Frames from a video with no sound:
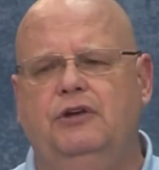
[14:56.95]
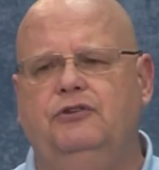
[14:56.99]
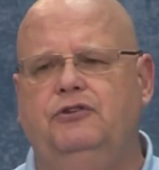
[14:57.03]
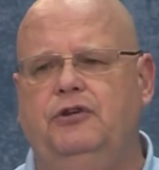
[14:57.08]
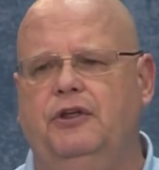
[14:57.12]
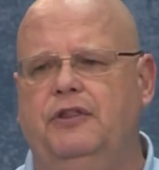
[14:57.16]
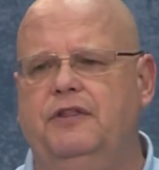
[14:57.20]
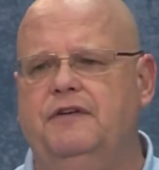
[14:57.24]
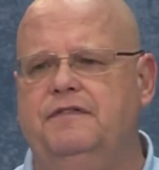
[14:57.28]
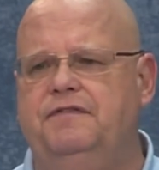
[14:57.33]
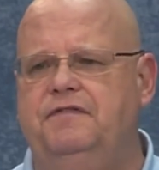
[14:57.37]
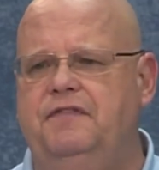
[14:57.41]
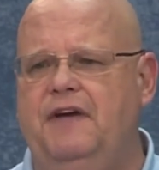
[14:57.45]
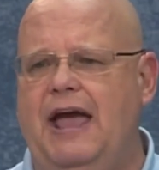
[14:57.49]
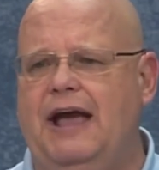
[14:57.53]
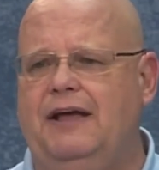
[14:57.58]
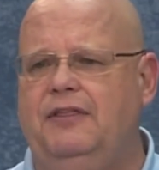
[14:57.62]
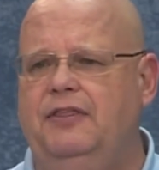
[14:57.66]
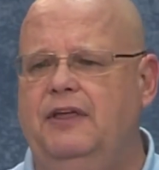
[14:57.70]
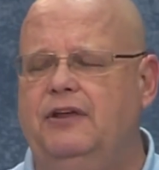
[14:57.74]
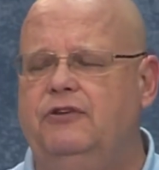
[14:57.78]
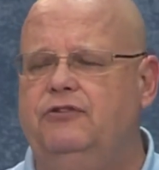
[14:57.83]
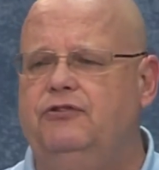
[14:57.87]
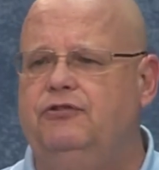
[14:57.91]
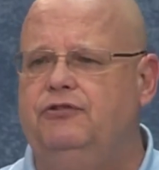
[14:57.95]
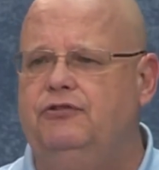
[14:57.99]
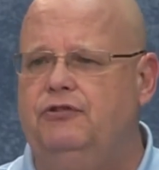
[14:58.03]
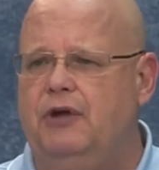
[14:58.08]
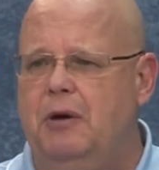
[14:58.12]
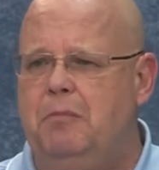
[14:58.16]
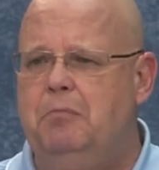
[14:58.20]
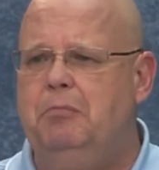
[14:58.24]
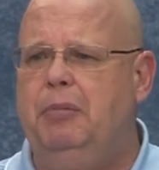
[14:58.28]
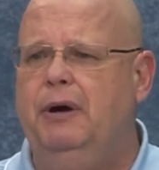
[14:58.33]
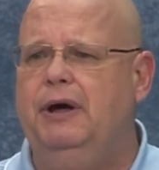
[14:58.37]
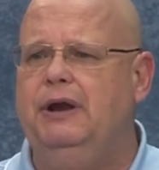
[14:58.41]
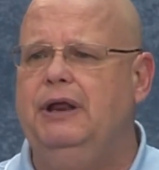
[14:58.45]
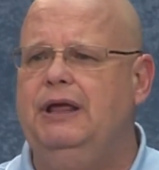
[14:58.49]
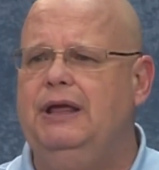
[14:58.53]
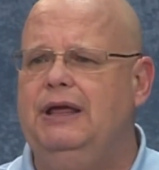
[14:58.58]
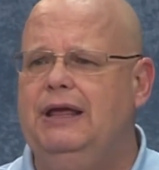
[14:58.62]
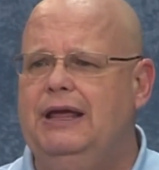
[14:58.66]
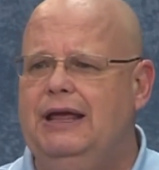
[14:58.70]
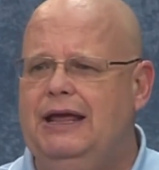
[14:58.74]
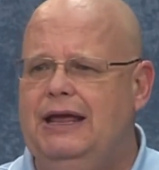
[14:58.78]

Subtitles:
to the fact that somebody